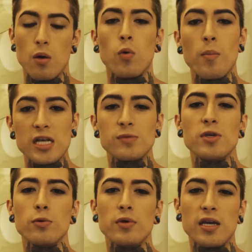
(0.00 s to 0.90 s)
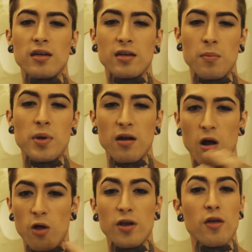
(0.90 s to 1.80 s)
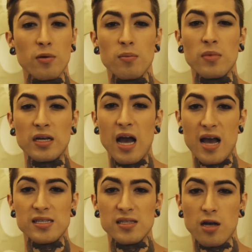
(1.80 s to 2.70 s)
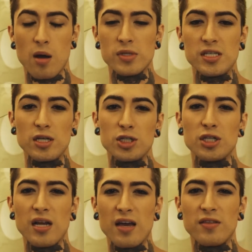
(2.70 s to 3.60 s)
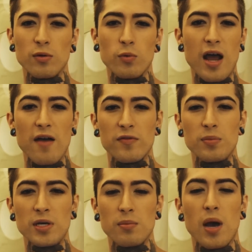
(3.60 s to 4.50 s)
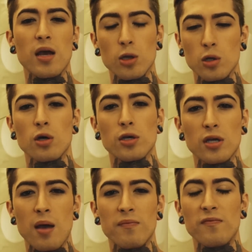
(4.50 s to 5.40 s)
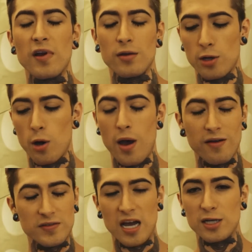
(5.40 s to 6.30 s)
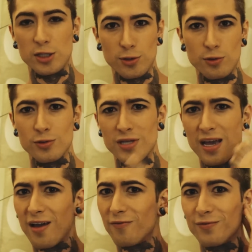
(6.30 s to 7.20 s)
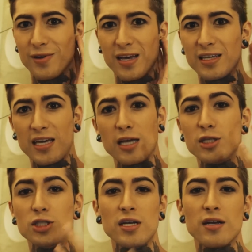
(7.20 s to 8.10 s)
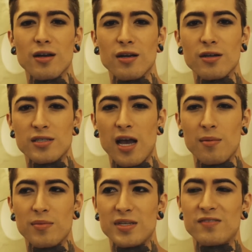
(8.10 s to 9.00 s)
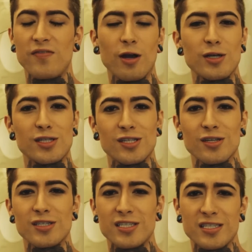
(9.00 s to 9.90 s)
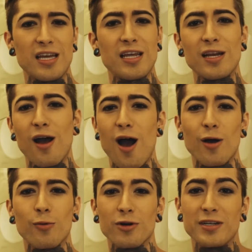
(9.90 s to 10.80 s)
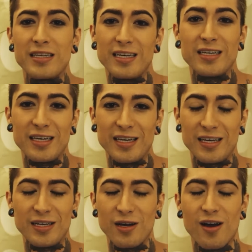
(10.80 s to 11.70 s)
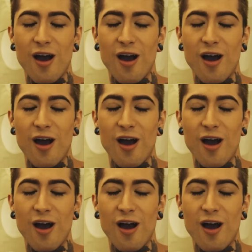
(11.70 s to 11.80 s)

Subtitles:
What makes me unique compared to all the other guys in the competition, I think, would have to be my look. I'm, you know, I have tattoos, I have gauged ears, I'm this very skinny and awkward, geeky,